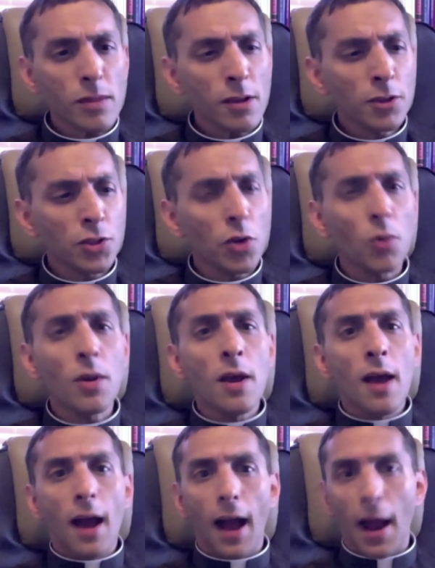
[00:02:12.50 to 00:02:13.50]
So
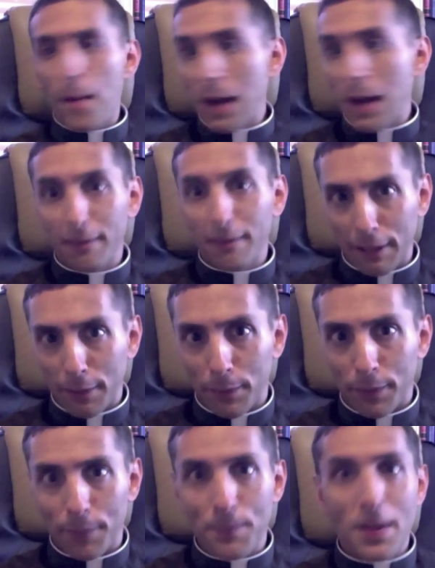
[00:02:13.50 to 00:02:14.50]
I'm not
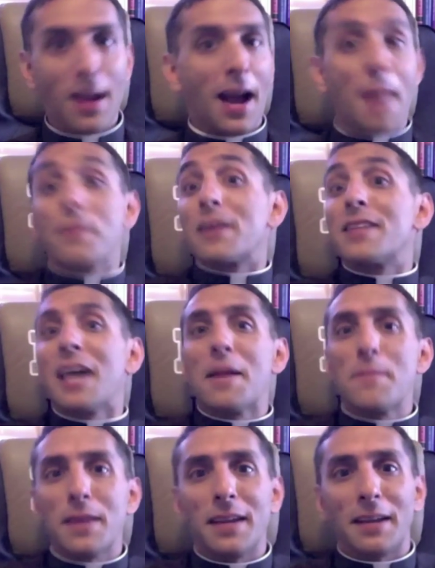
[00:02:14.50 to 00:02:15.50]
available. I'm
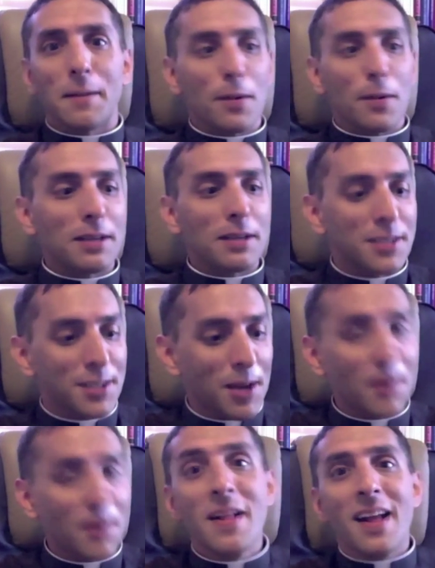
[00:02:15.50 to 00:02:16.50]
content being a priest,
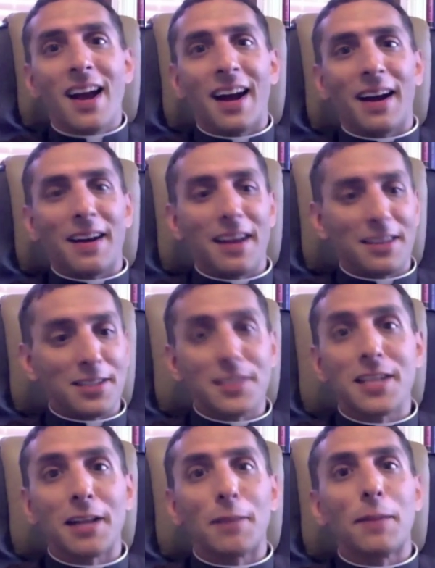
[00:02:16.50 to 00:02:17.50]
so as a
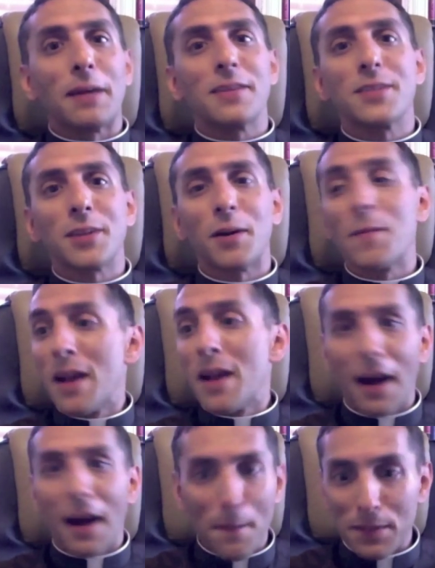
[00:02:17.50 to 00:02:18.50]
celibate, so
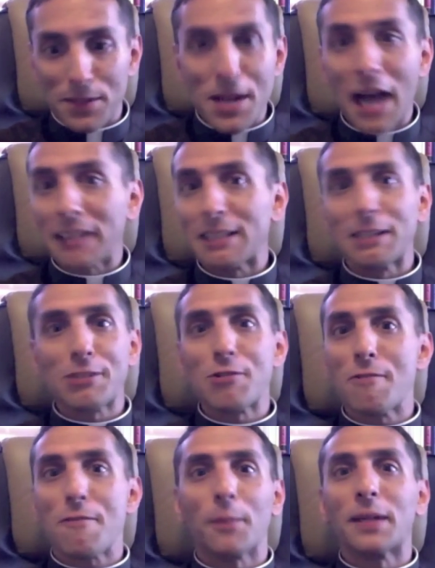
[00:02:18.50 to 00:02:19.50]
it's not an
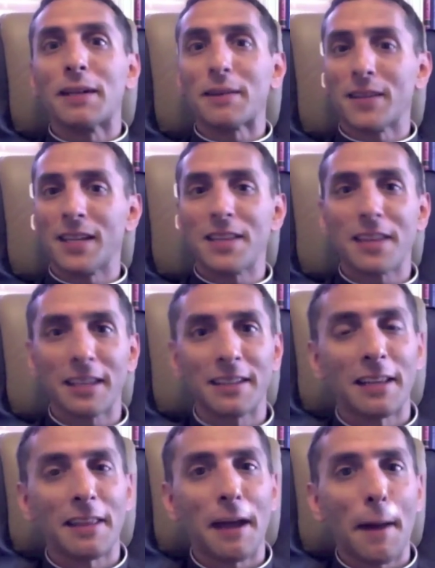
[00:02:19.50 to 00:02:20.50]
issue for me or anything
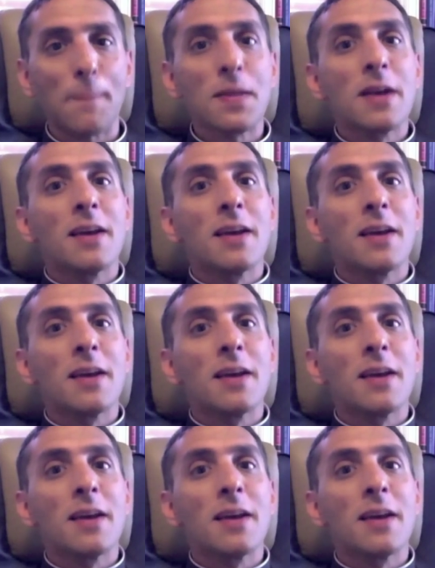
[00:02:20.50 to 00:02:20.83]
like that.